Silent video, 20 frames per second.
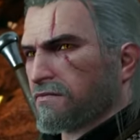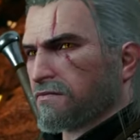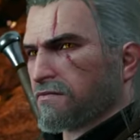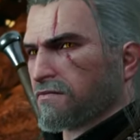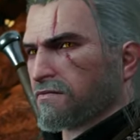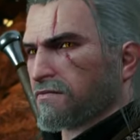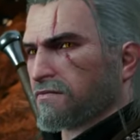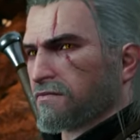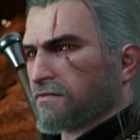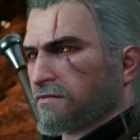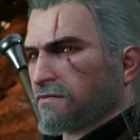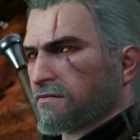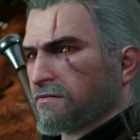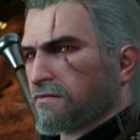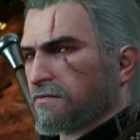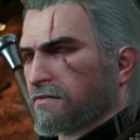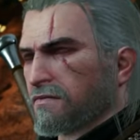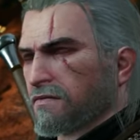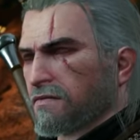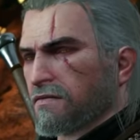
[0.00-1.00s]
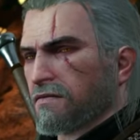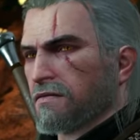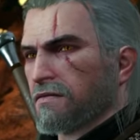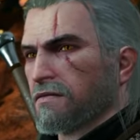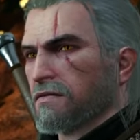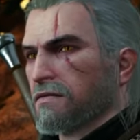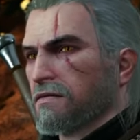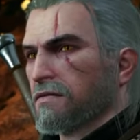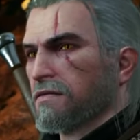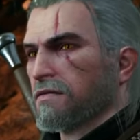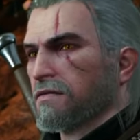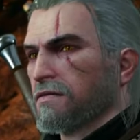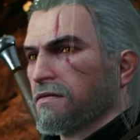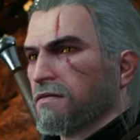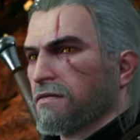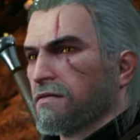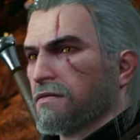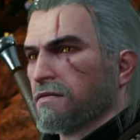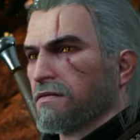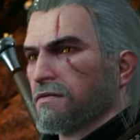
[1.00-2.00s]
Pale as a ghost you
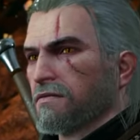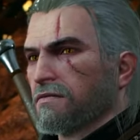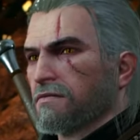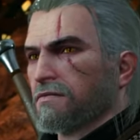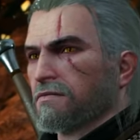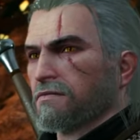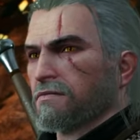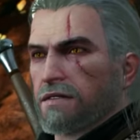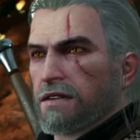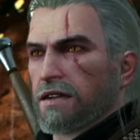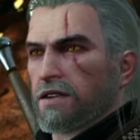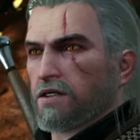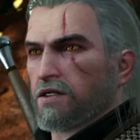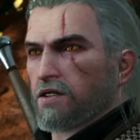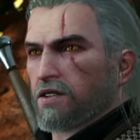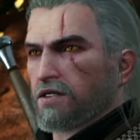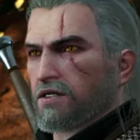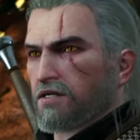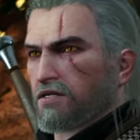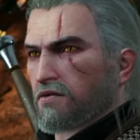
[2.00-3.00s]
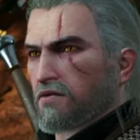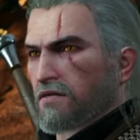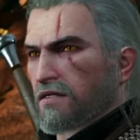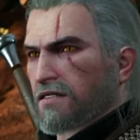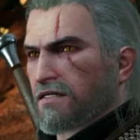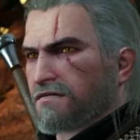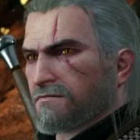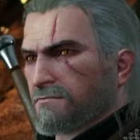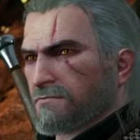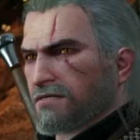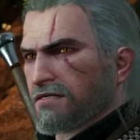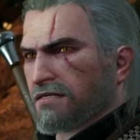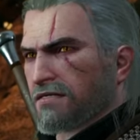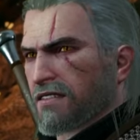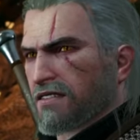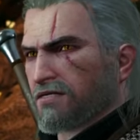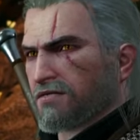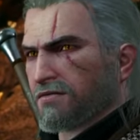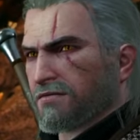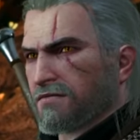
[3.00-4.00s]
are. I know your wife
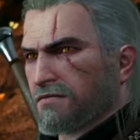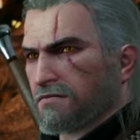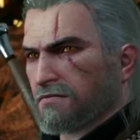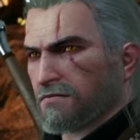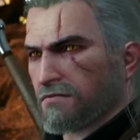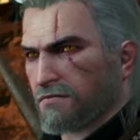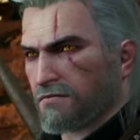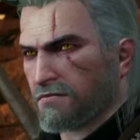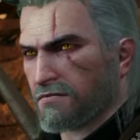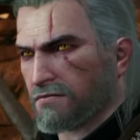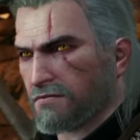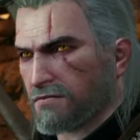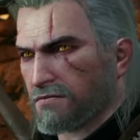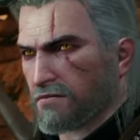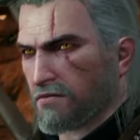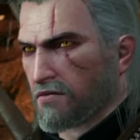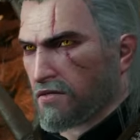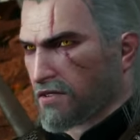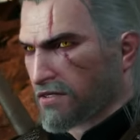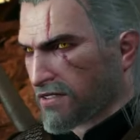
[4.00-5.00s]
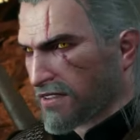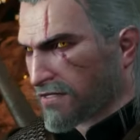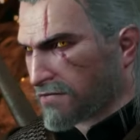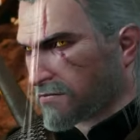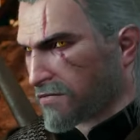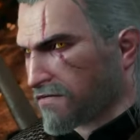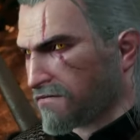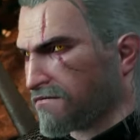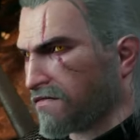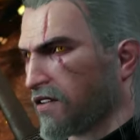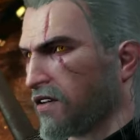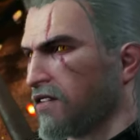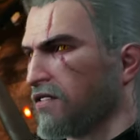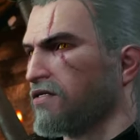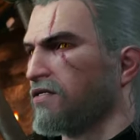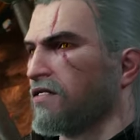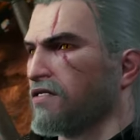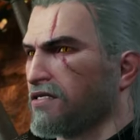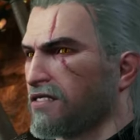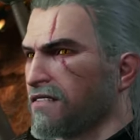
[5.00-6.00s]
miscarried. Was that
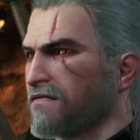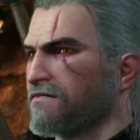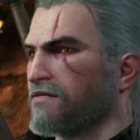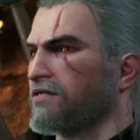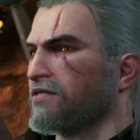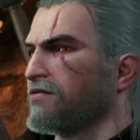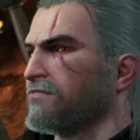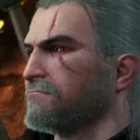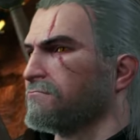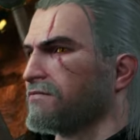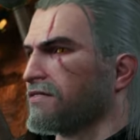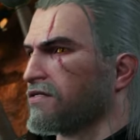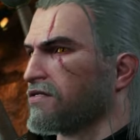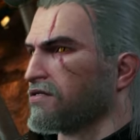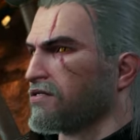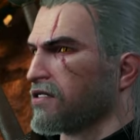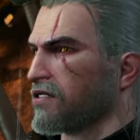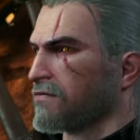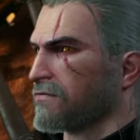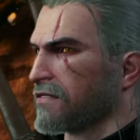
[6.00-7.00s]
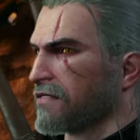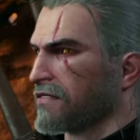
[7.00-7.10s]
before or after you beat her to a